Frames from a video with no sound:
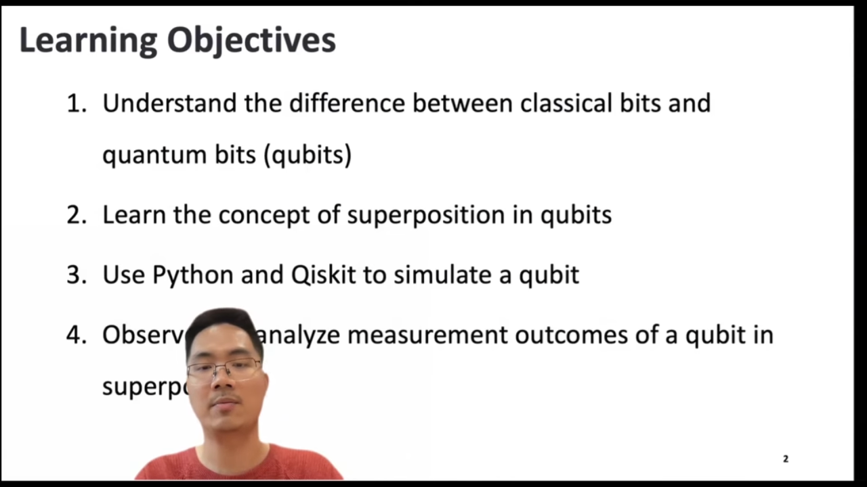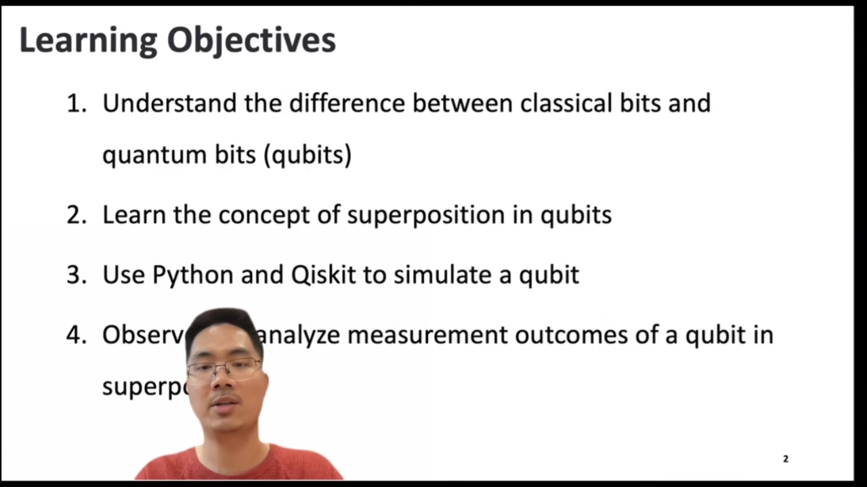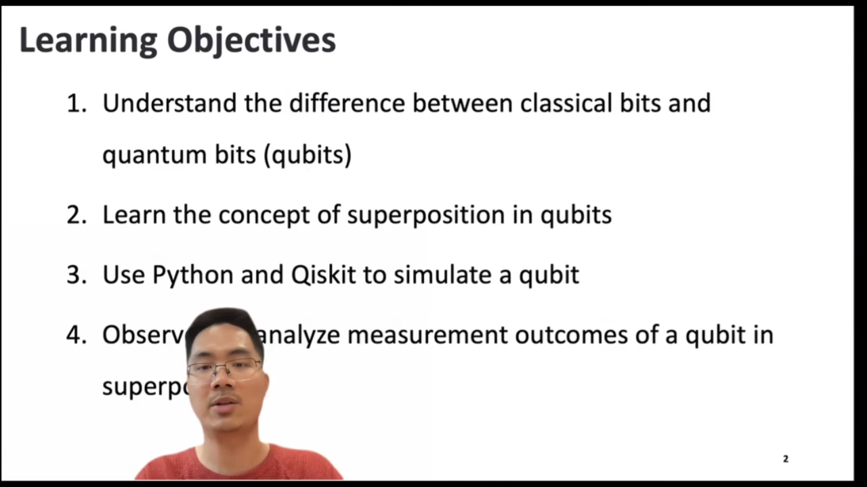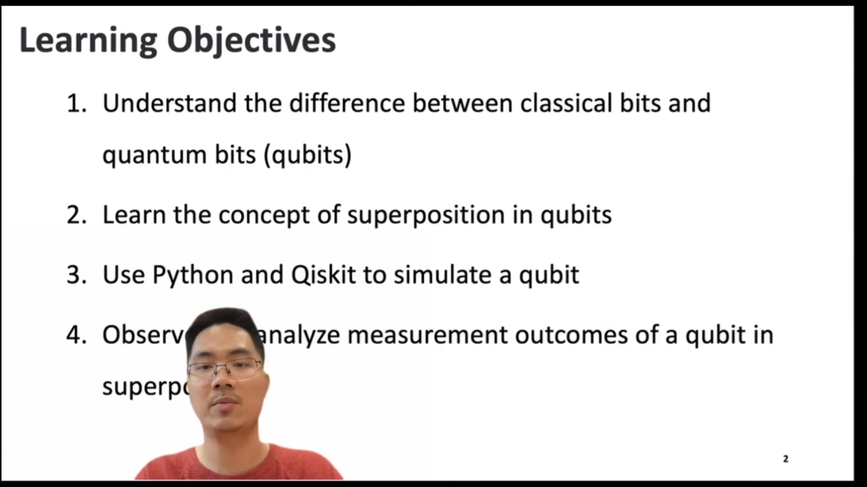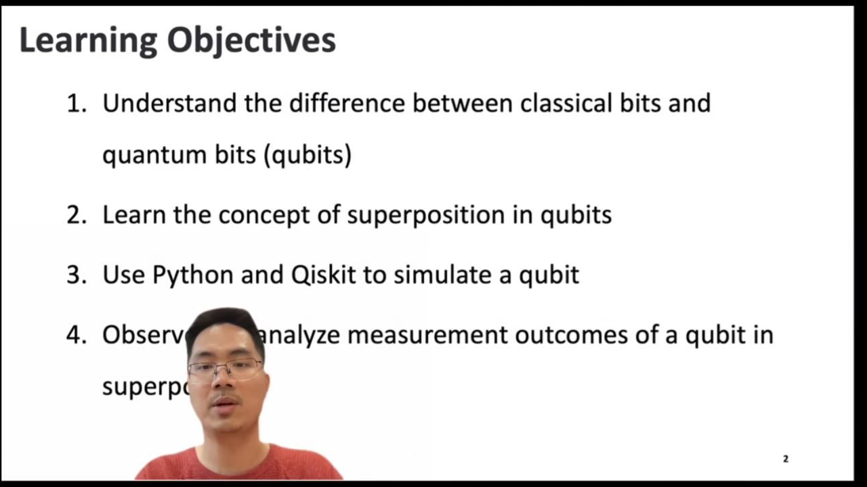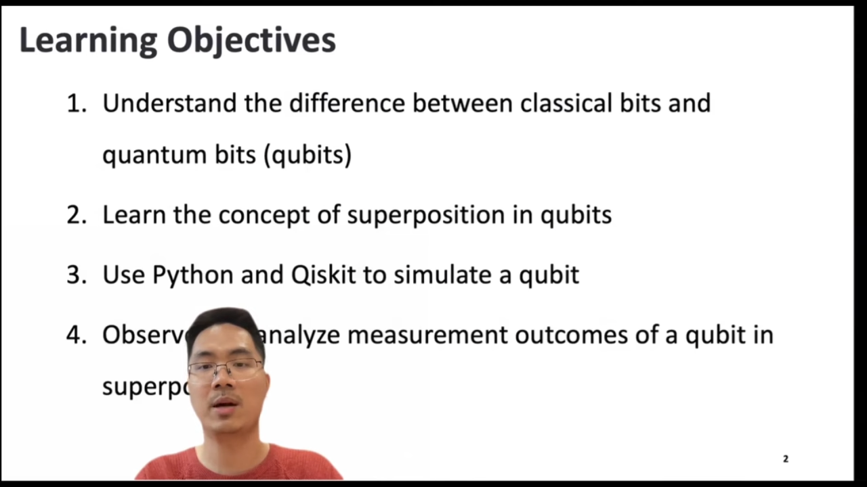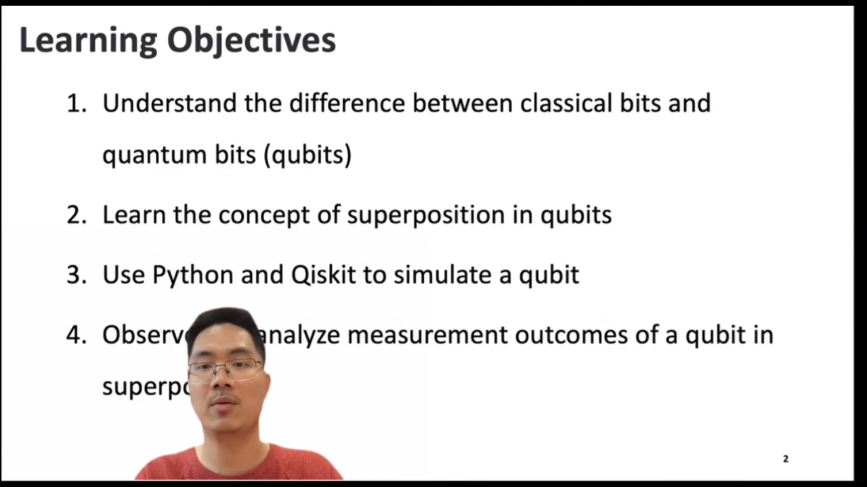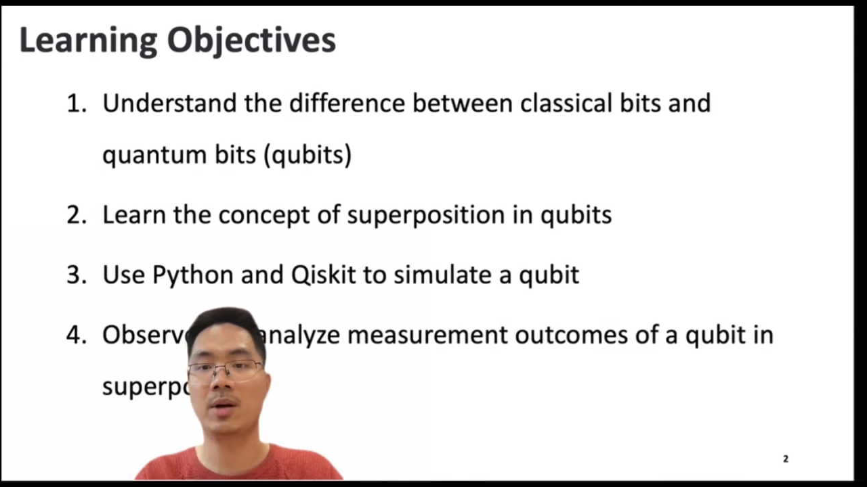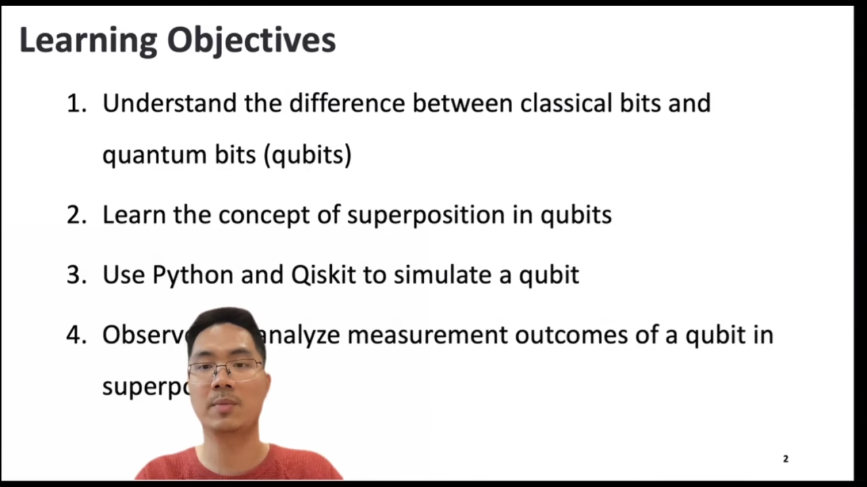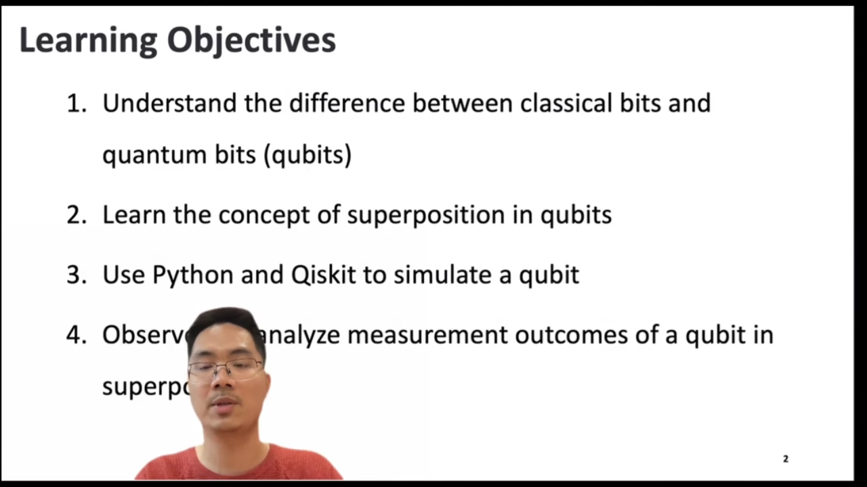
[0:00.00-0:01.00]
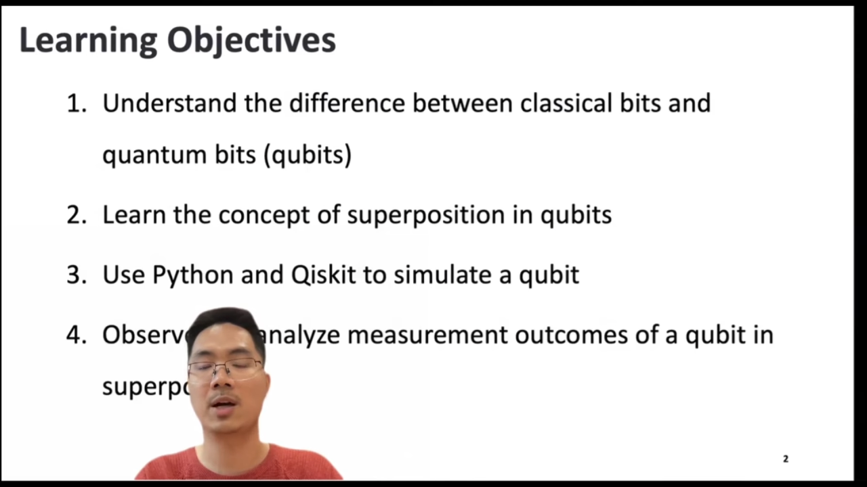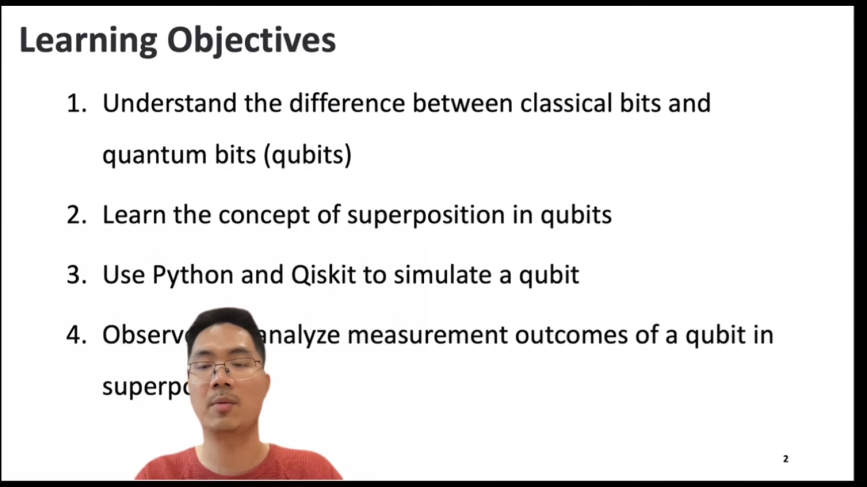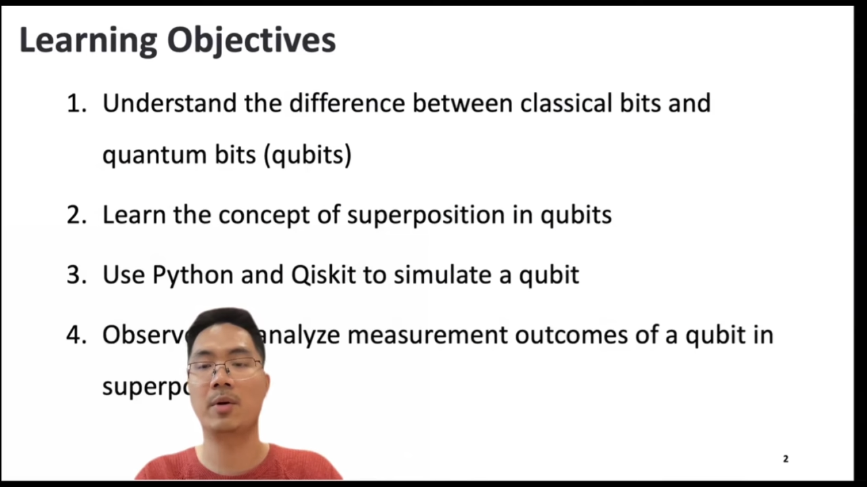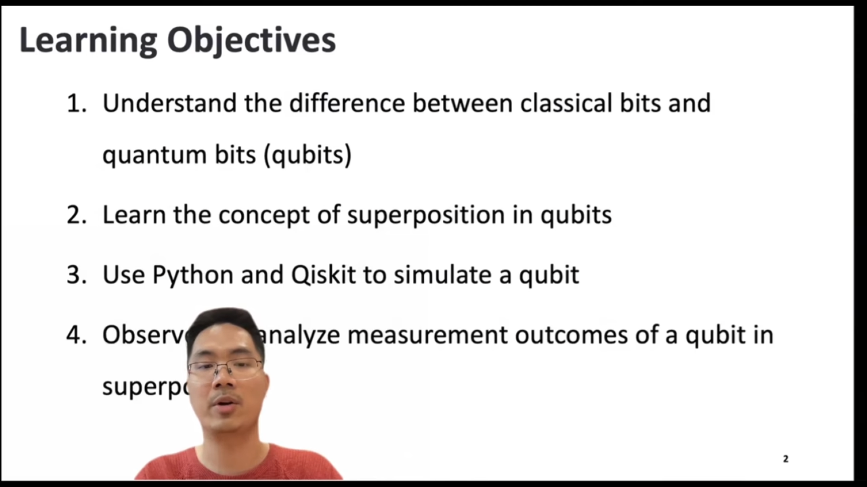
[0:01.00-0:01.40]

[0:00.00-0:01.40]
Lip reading: measurement outcomes of a